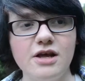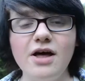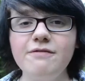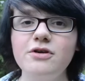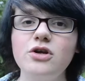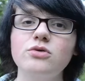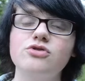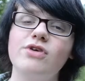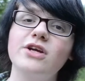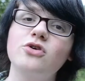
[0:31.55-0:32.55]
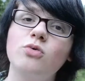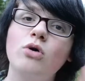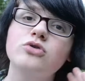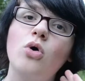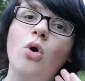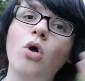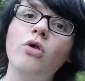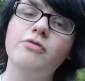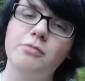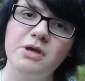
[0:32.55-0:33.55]
and that video is directed towards
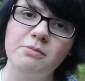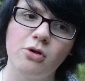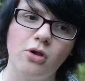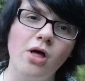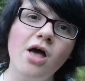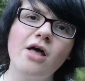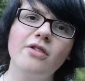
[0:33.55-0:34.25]
all of the people